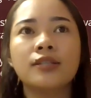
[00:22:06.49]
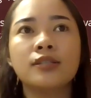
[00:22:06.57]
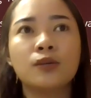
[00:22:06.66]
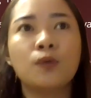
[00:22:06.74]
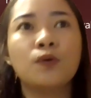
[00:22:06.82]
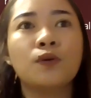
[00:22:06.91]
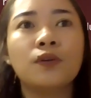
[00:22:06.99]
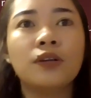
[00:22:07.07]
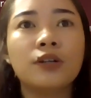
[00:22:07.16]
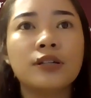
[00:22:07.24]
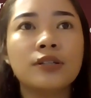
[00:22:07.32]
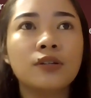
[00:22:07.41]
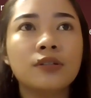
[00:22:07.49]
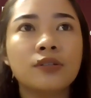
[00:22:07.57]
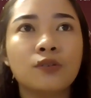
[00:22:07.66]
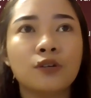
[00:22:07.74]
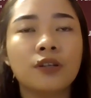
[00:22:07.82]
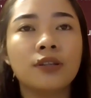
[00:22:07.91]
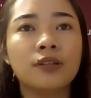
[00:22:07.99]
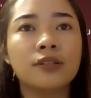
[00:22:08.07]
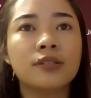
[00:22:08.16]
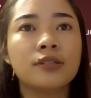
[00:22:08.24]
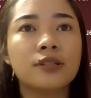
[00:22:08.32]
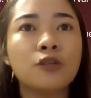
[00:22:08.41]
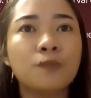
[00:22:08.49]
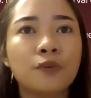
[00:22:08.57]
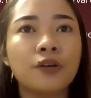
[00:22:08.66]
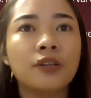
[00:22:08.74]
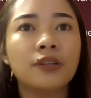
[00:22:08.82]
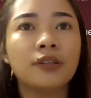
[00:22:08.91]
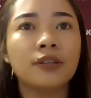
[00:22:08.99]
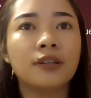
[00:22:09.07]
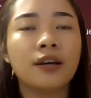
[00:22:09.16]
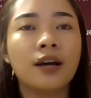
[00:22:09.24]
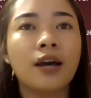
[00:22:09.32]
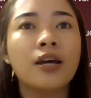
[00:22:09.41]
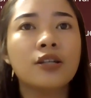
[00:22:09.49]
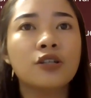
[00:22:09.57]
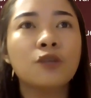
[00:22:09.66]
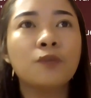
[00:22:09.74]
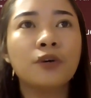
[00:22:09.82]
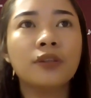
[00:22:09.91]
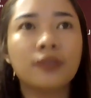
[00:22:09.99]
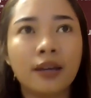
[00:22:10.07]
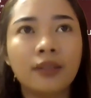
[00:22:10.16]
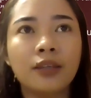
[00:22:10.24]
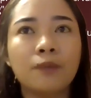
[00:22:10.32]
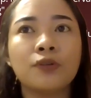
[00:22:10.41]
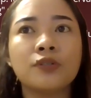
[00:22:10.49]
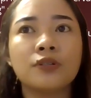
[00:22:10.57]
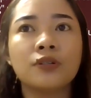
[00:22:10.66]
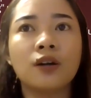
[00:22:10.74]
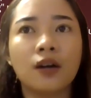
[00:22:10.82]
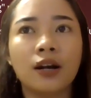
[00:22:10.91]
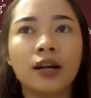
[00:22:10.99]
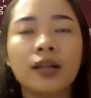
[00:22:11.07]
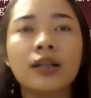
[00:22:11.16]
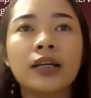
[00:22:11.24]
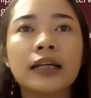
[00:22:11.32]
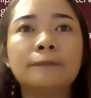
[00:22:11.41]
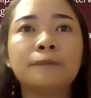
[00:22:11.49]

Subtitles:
so the results or the 0.90 person R,